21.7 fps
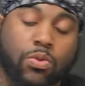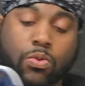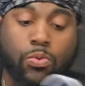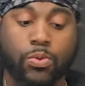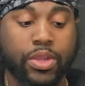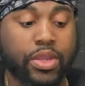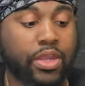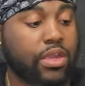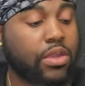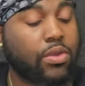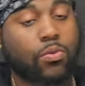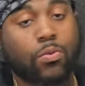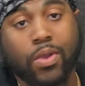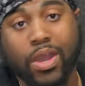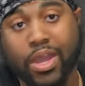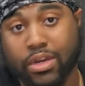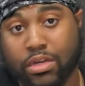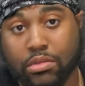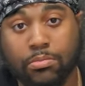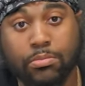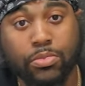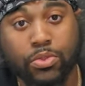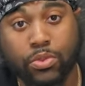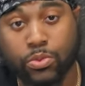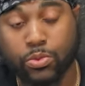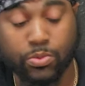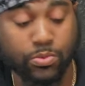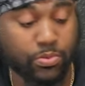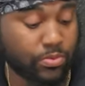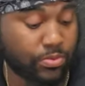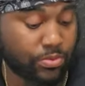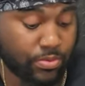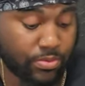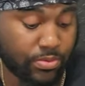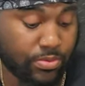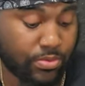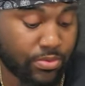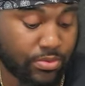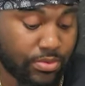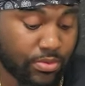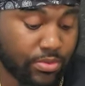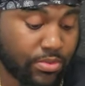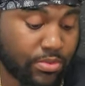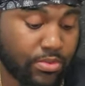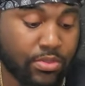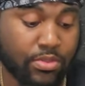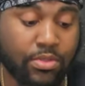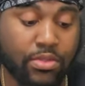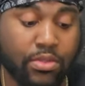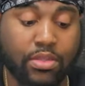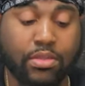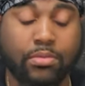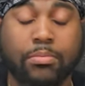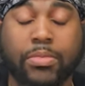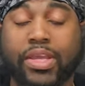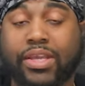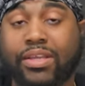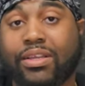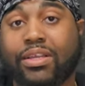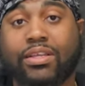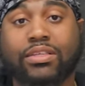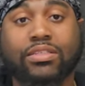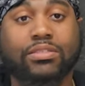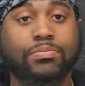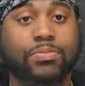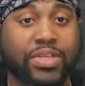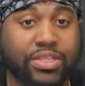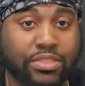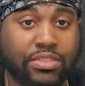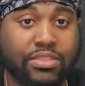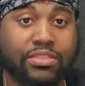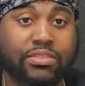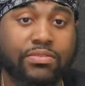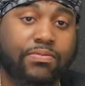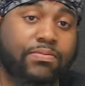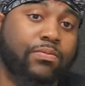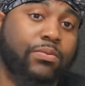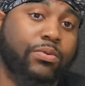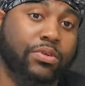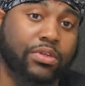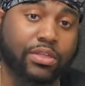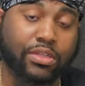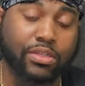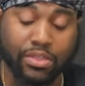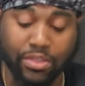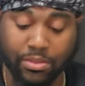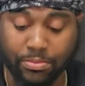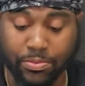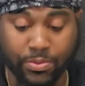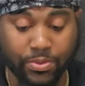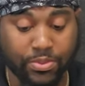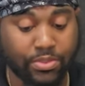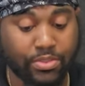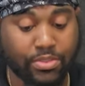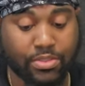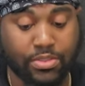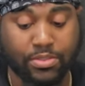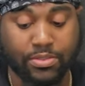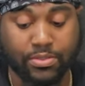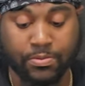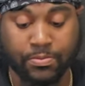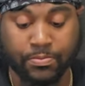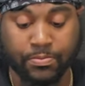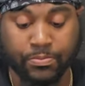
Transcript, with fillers: Red, white, and blue, made especially for the Olympics.